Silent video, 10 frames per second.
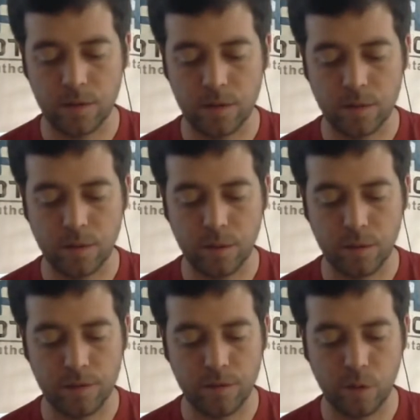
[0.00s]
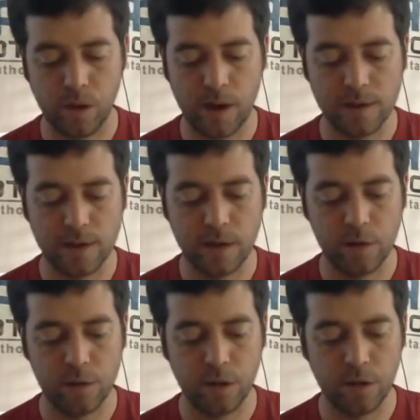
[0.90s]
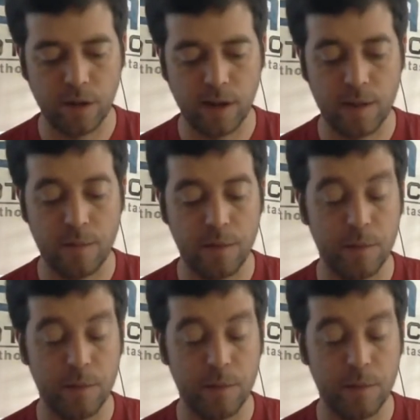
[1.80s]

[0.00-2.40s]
Those are probably the four guys that I would be looking at.